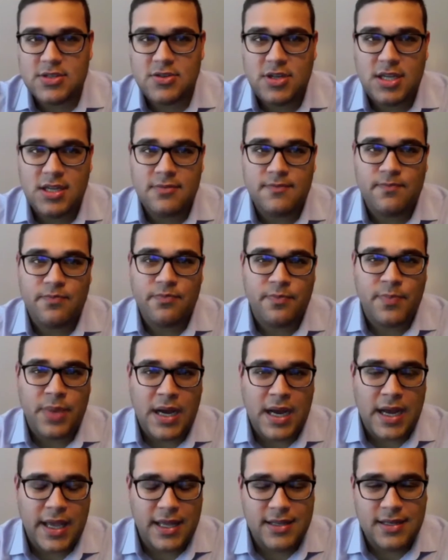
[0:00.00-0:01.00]
You need
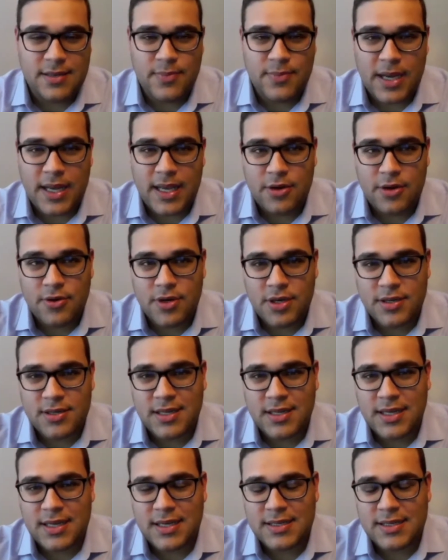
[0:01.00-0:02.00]
buy out
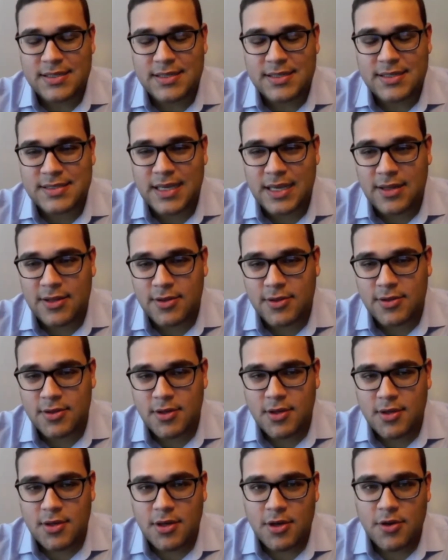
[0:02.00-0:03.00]
and sell
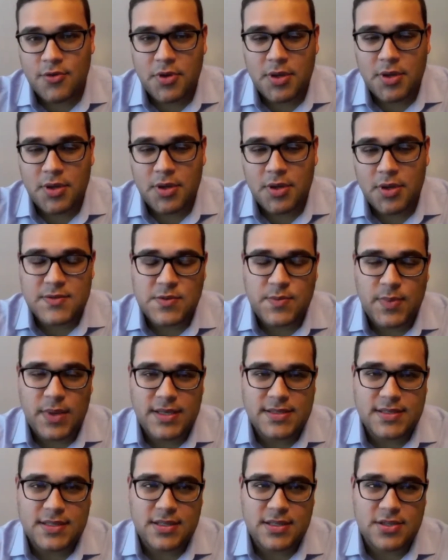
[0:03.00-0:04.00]
agreements, which
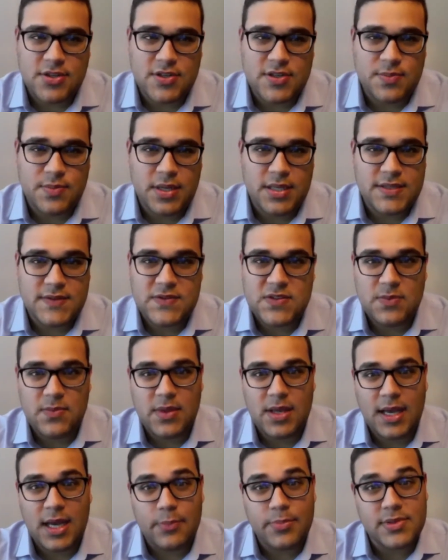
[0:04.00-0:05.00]
basically just means if
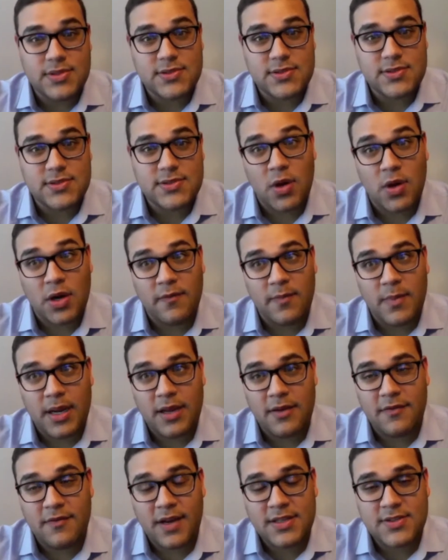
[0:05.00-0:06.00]
something happens to one of my
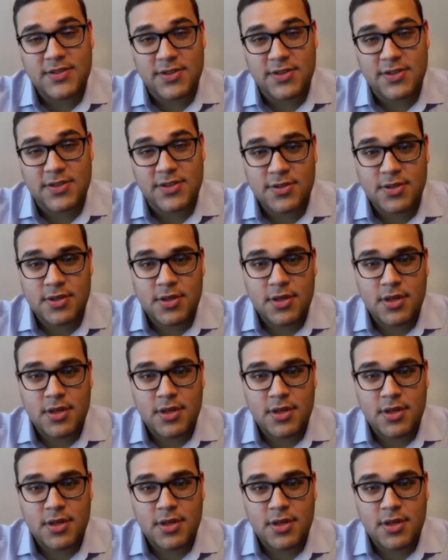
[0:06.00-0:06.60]
investors,